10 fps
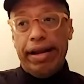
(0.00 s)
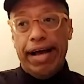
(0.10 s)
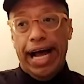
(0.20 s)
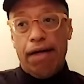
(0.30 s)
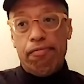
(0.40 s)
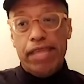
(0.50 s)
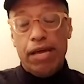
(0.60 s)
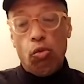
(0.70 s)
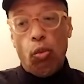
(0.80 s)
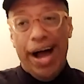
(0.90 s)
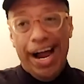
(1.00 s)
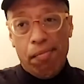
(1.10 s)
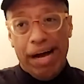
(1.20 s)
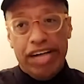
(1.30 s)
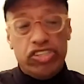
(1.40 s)
a lot fame
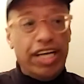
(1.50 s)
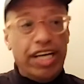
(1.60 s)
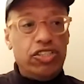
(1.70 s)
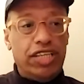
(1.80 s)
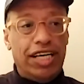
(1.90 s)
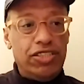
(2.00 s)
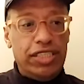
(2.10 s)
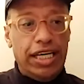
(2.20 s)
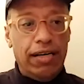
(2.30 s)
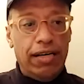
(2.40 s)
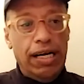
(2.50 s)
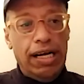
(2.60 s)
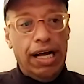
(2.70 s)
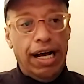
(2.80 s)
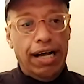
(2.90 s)
than delivering the actual
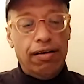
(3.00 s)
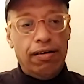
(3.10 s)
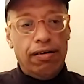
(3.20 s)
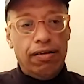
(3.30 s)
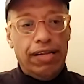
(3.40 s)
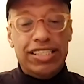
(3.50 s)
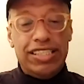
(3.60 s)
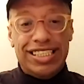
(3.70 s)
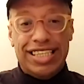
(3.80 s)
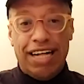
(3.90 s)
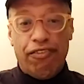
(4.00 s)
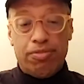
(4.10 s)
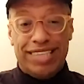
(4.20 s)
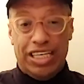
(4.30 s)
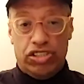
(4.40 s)
values. So there's a
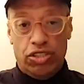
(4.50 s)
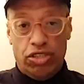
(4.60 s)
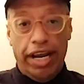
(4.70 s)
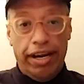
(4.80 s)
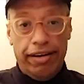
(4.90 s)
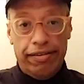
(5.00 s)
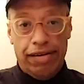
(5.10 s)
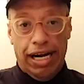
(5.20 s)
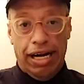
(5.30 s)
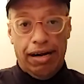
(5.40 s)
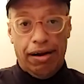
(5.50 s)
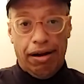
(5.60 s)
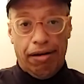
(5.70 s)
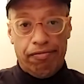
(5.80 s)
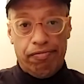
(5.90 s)
misconception of the personal brand
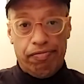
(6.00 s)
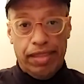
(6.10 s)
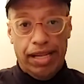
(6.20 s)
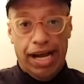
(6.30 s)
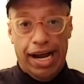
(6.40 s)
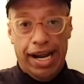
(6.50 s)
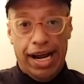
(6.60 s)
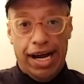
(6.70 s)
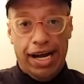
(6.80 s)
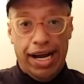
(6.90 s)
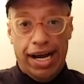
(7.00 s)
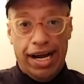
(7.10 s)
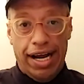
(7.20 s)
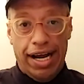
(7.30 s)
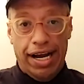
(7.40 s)
itself. You and I are always in the
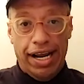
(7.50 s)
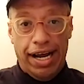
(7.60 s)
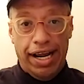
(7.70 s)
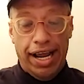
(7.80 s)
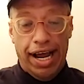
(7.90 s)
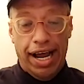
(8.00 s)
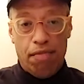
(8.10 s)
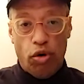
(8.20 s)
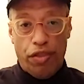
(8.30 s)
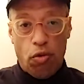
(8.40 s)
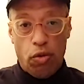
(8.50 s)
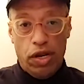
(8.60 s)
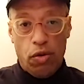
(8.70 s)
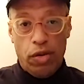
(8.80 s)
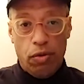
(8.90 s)
clubhouse, and you see
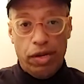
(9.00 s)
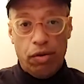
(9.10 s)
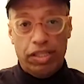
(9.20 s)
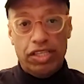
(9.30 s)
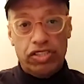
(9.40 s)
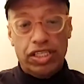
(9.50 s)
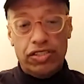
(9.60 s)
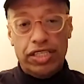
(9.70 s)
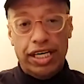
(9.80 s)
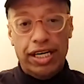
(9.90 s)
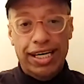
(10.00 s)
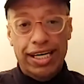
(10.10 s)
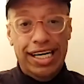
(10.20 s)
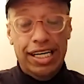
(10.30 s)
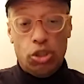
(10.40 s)
everybody's talking about personal branding,